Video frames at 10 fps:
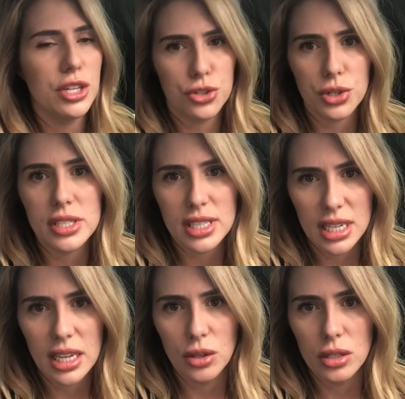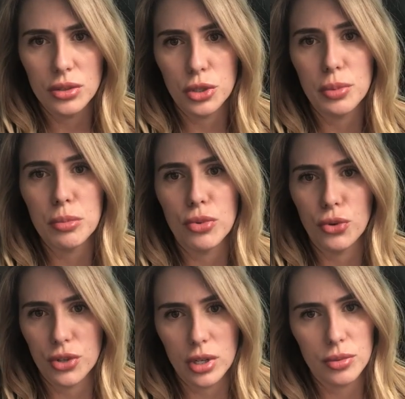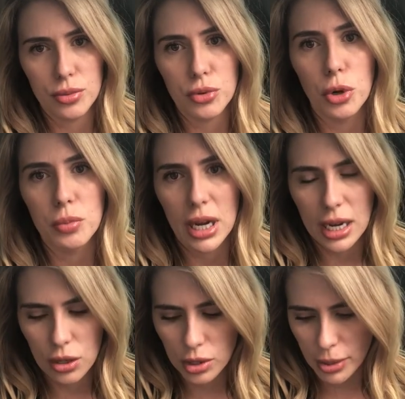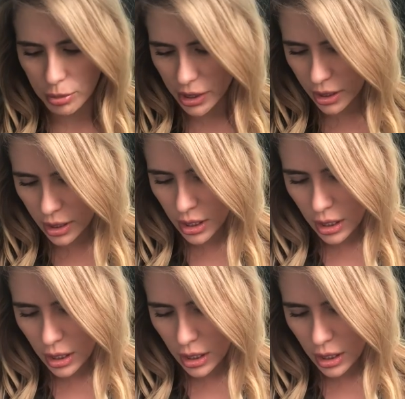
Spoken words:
injuries can heal a little bit before they're thrown back out into public.